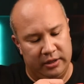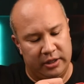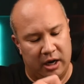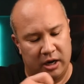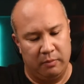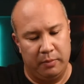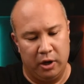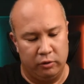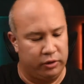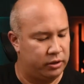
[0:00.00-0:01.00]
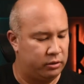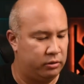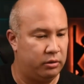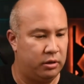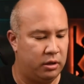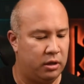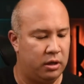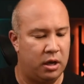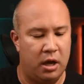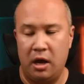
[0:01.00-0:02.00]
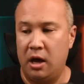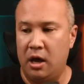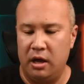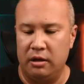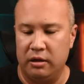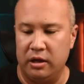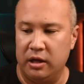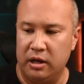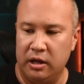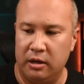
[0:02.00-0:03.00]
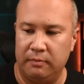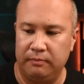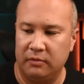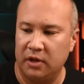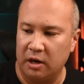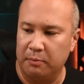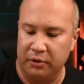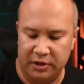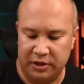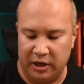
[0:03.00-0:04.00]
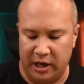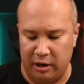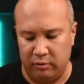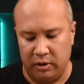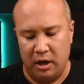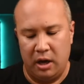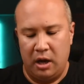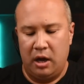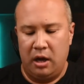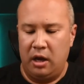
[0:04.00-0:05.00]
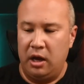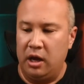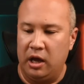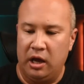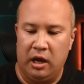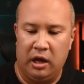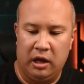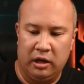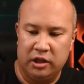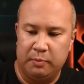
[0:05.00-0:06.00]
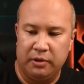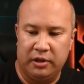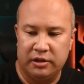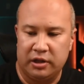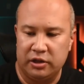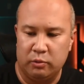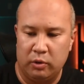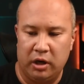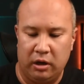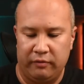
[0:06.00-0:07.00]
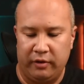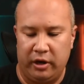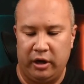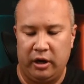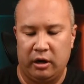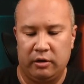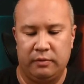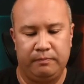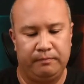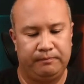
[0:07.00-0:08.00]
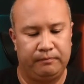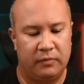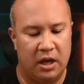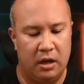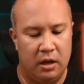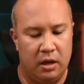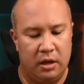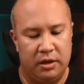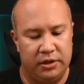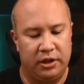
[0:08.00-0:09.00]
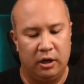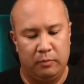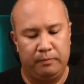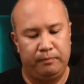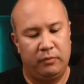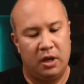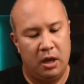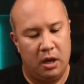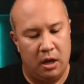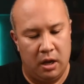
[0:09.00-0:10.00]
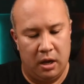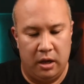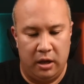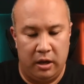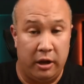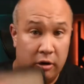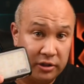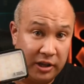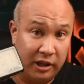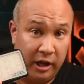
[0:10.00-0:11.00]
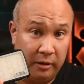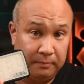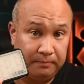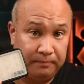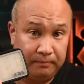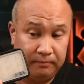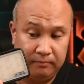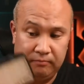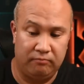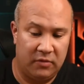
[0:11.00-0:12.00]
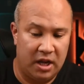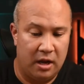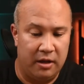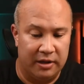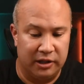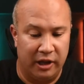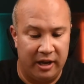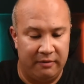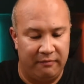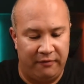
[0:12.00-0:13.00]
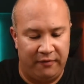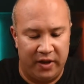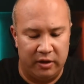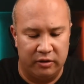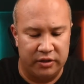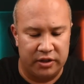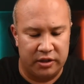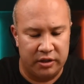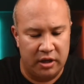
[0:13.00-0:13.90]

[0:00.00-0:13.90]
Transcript: talk about let me put this guy down, and let's put these guys away over here. So here's the light. This light feels